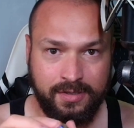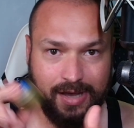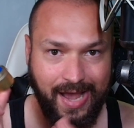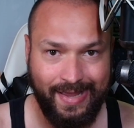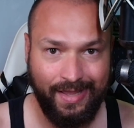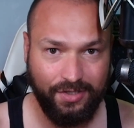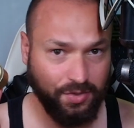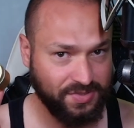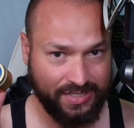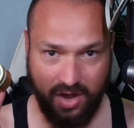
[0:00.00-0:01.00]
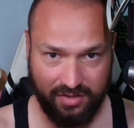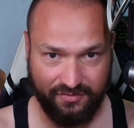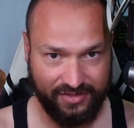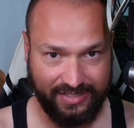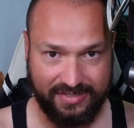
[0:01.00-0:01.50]
I ain't using all
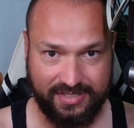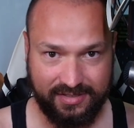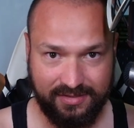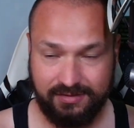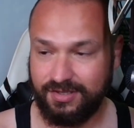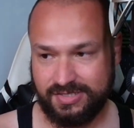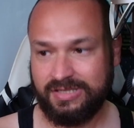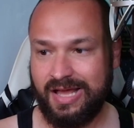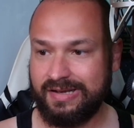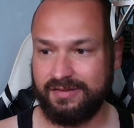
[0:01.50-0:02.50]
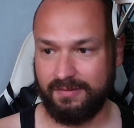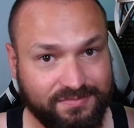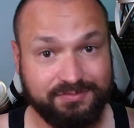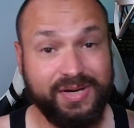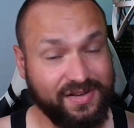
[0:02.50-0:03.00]
of these. There's a lot of them,
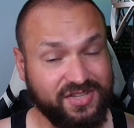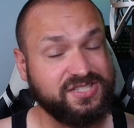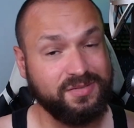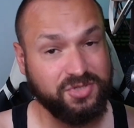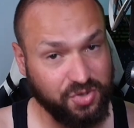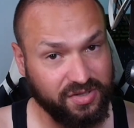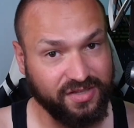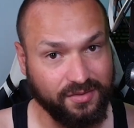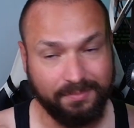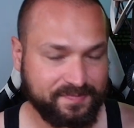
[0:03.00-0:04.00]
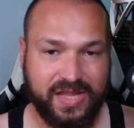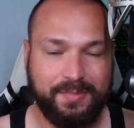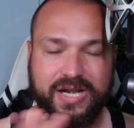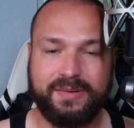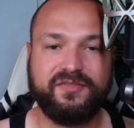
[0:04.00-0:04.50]
but I've tested a majority of them. And
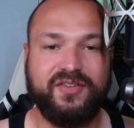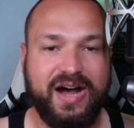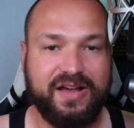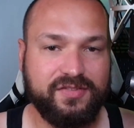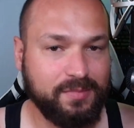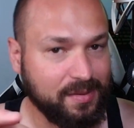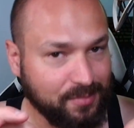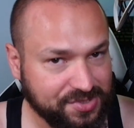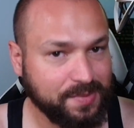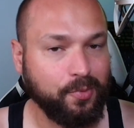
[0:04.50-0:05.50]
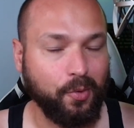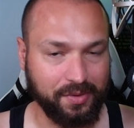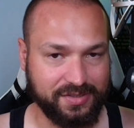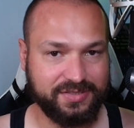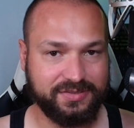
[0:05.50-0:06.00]
my number 5 and my most
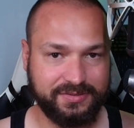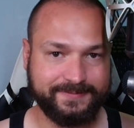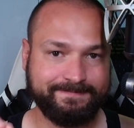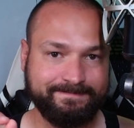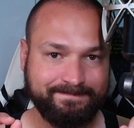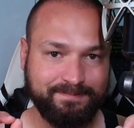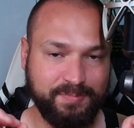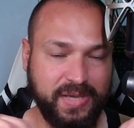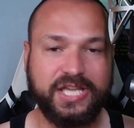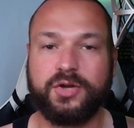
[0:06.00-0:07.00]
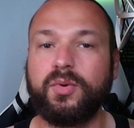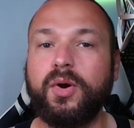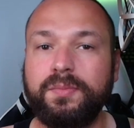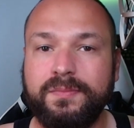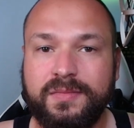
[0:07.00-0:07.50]
important, make it your
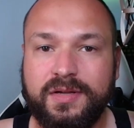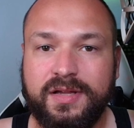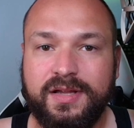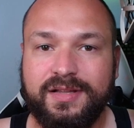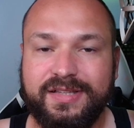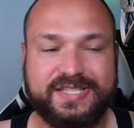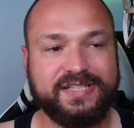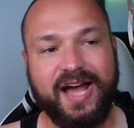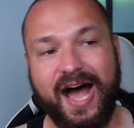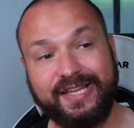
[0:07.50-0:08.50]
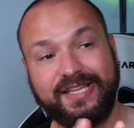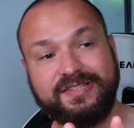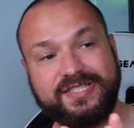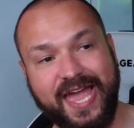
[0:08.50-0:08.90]
own. Listen, I can